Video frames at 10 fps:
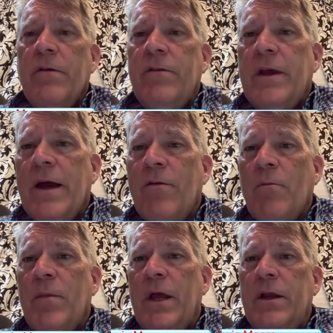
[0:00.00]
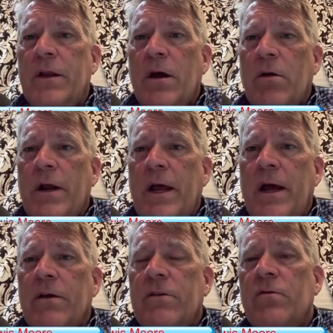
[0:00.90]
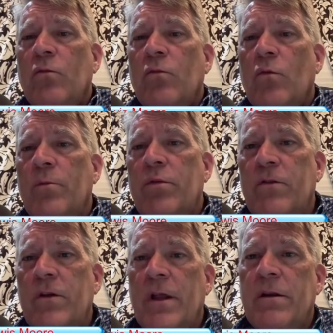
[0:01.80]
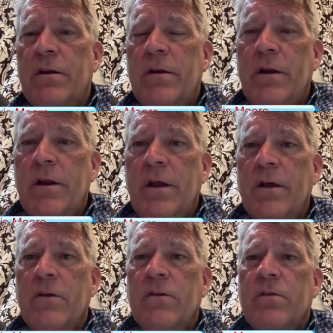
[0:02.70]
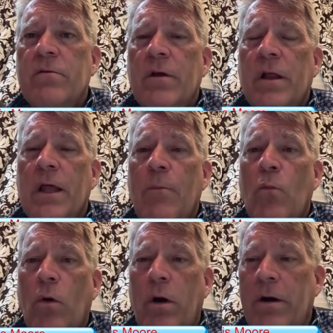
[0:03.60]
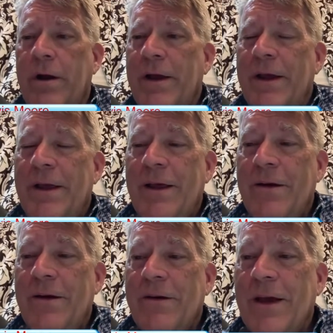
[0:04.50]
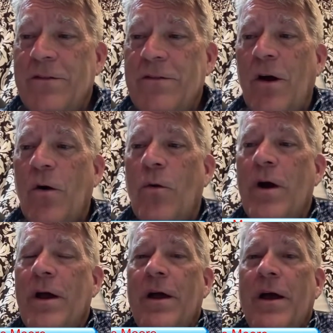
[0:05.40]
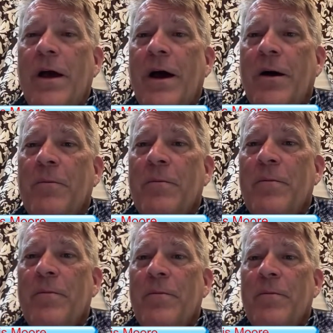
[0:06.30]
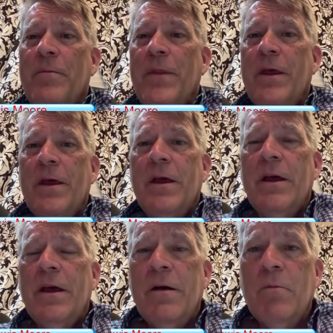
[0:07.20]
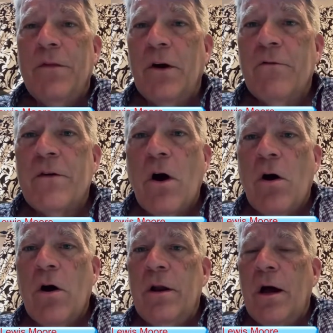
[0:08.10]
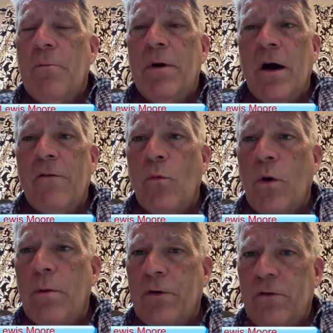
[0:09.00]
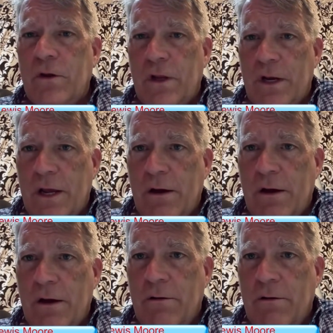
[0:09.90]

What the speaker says: If you have $1 million house, 1% is a lot more. Okay, so, but they've gone above 1% now.